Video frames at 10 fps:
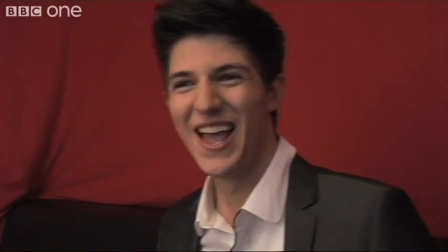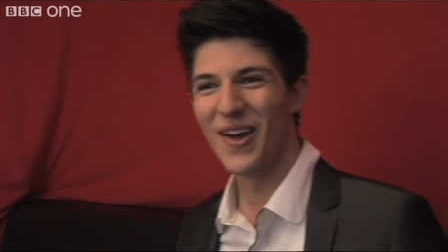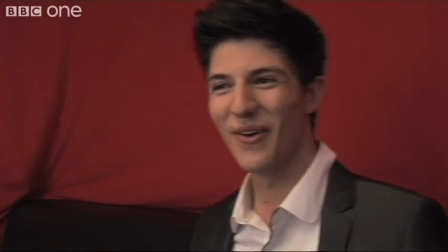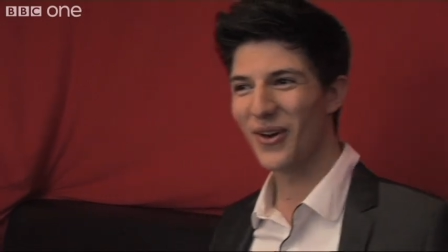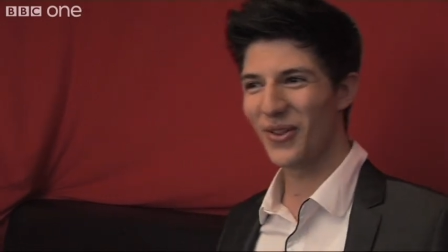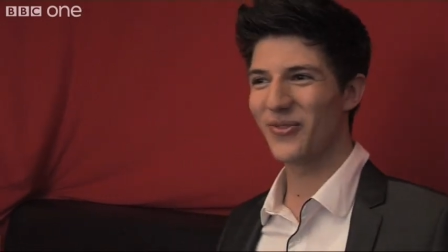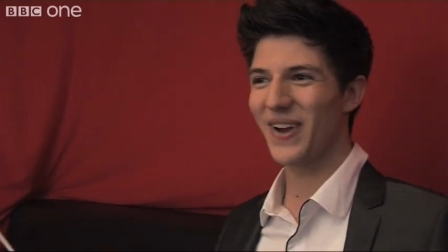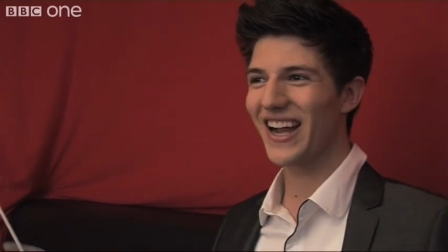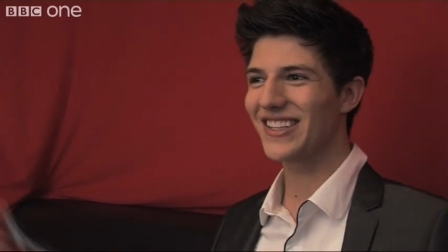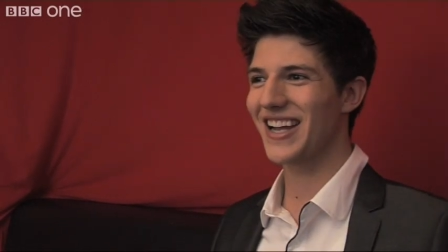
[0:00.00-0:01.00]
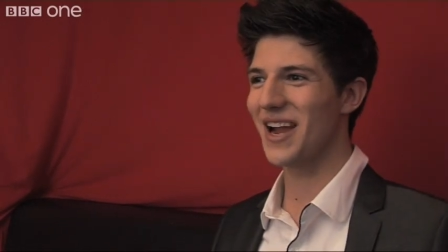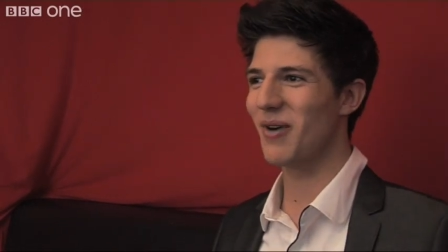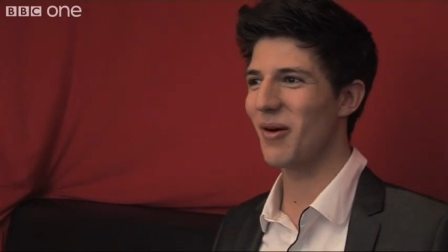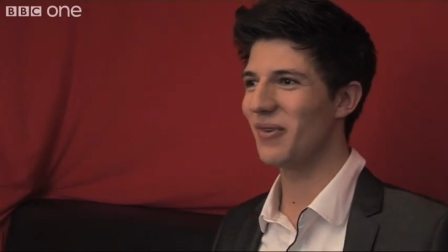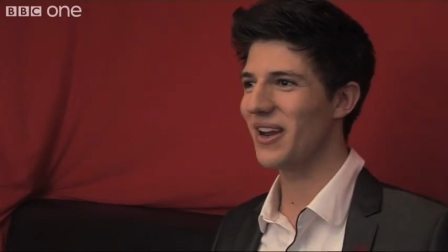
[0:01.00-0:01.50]
And when all the flags
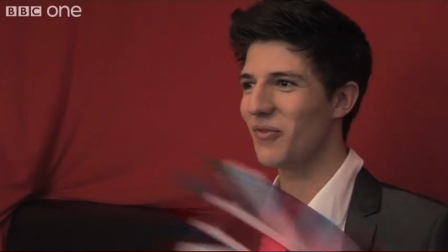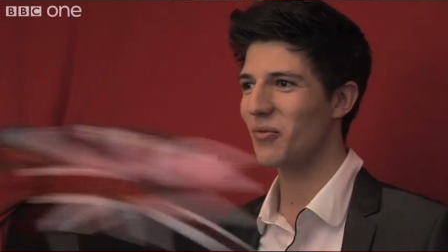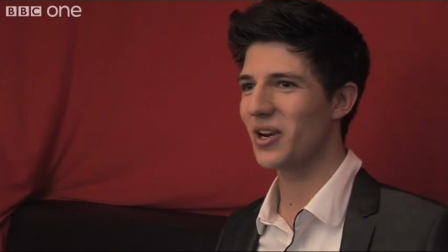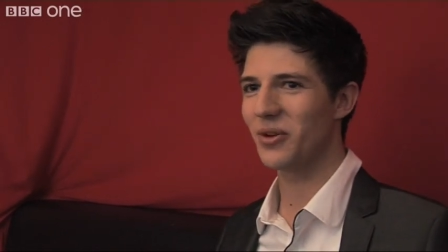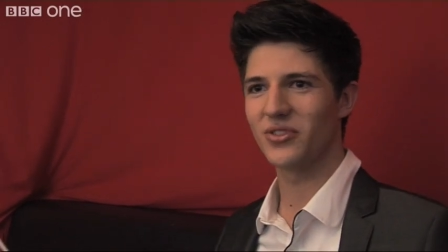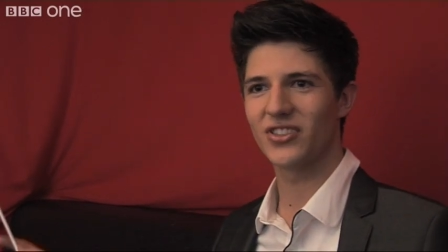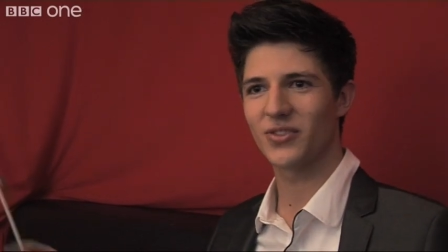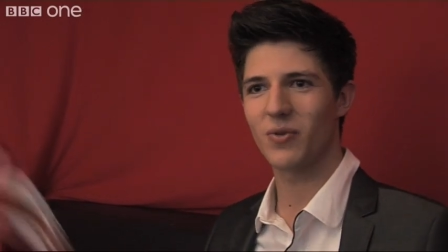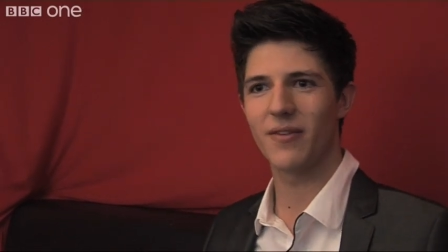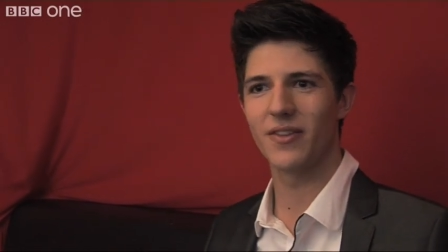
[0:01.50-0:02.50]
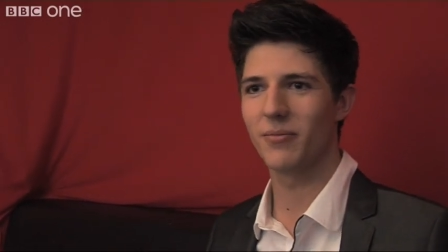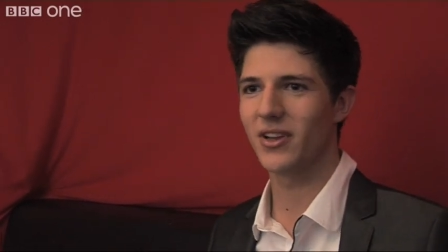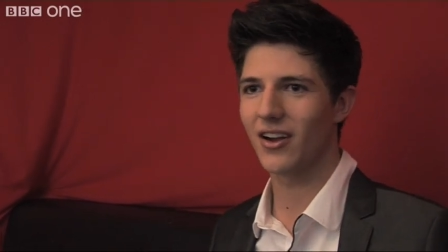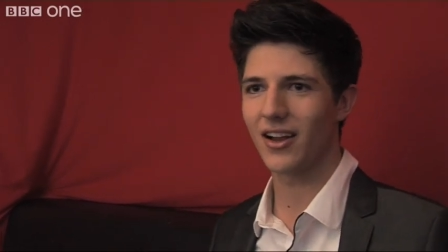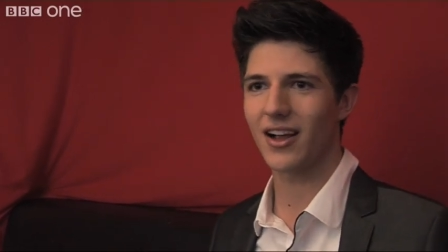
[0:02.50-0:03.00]
came up and everybody was just waving them,
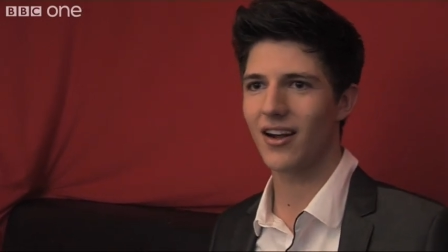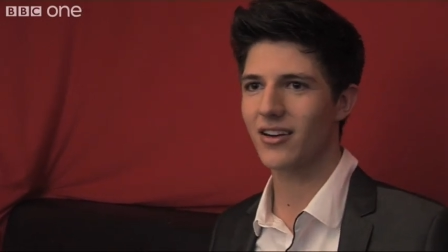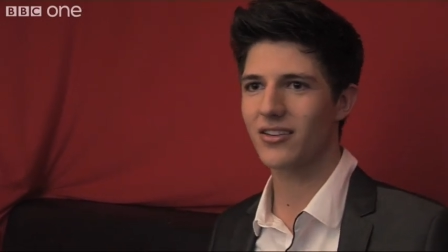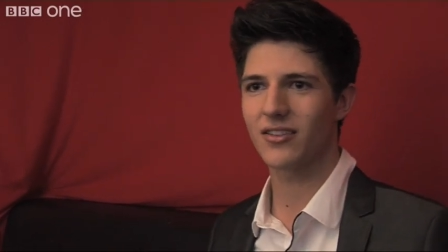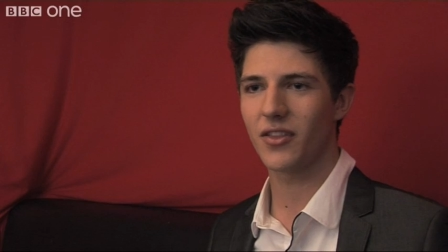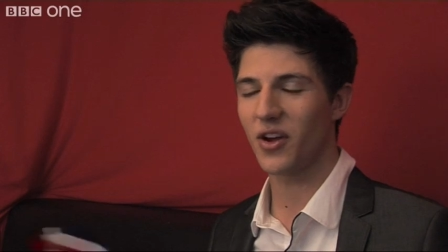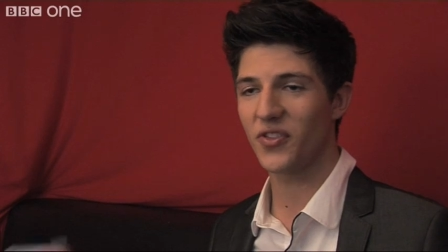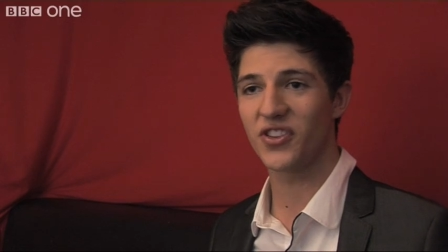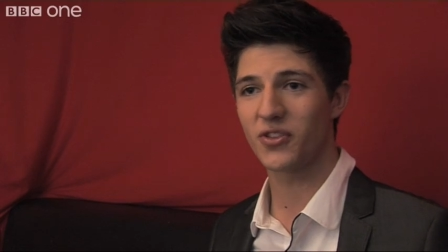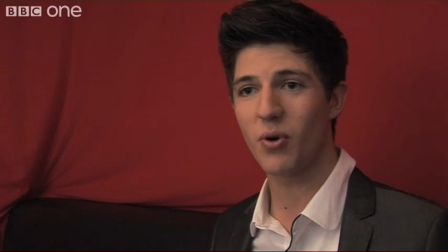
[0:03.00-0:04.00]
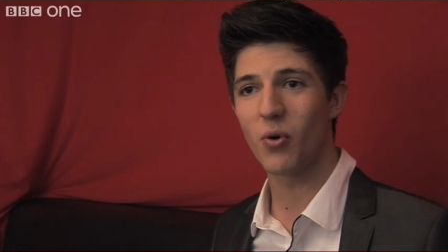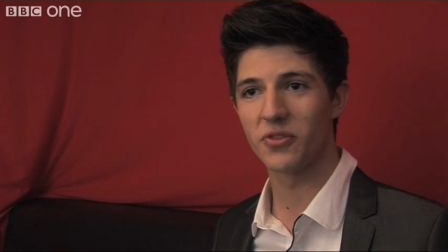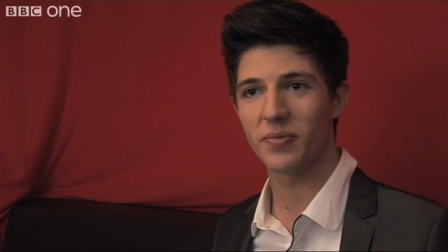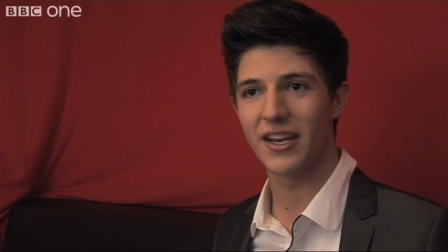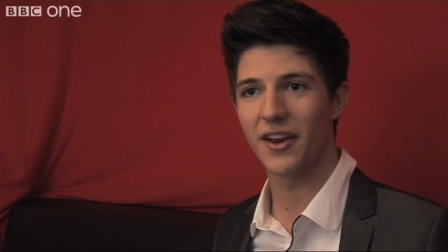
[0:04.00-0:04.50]
you know, the
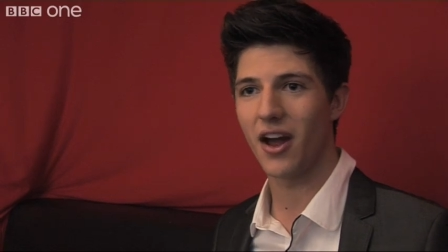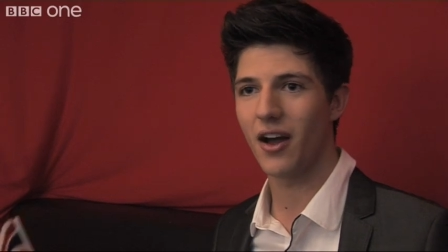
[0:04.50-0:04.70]
support has been